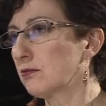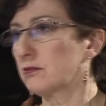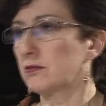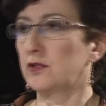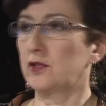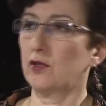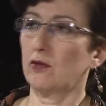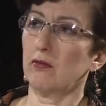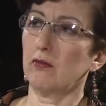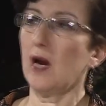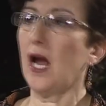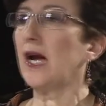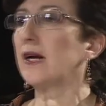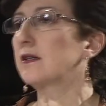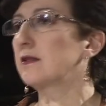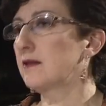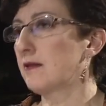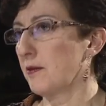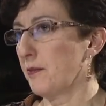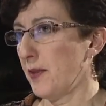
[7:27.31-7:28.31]

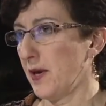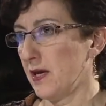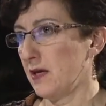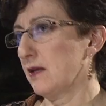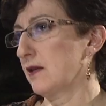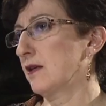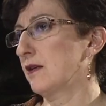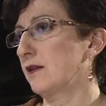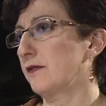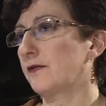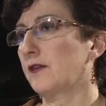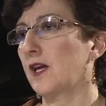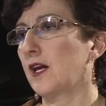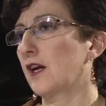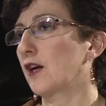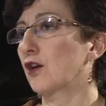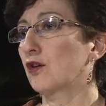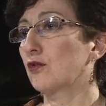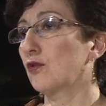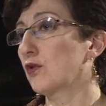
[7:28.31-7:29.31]
direct the palliative
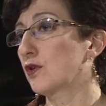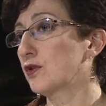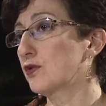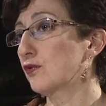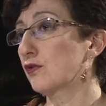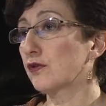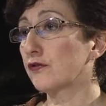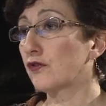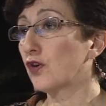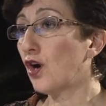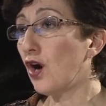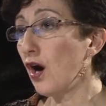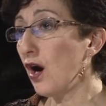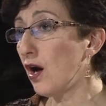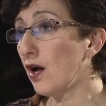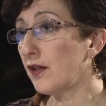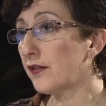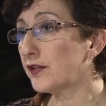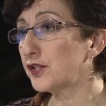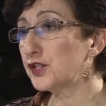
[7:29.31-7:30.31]
care or sort of
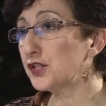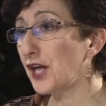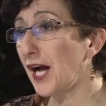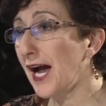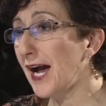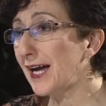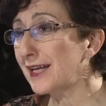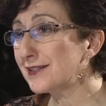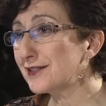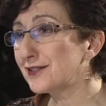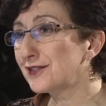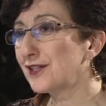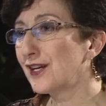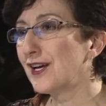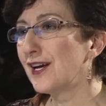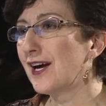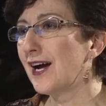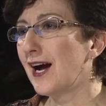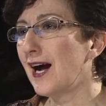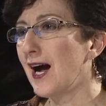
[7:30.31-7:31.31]
call the shots
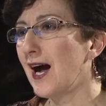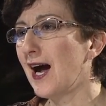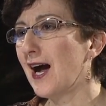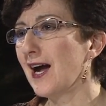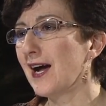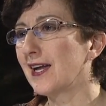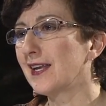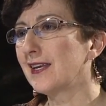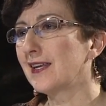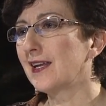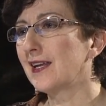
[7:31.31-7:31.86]
on